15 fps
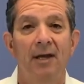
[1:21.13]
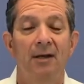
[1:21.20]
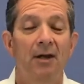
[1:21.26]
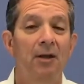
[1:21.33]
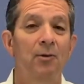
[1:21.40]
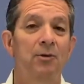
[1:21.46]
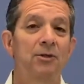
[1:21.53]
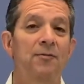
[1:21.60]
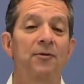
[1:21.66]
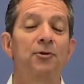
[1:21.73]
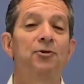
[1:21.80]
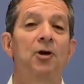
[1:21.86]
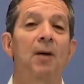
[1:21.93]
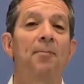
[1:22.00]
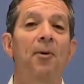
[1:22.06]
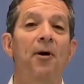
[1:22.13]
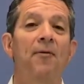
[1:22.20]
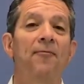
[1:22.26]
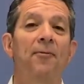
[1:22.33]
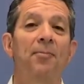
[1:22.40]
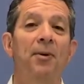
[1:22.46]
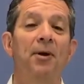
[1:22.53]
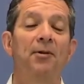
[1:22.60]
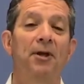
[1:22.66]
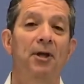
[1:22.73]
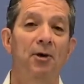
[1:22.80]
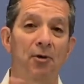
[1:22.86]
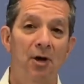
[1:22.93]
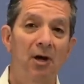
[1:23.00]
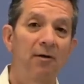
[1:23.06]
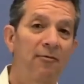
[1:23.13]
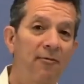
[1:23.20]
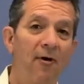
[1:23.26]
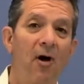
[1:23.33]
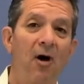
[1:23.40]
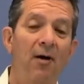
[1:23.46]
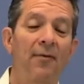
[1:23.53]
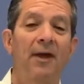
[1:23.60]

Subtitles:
In other words, if you jump off a building, you're going to fall.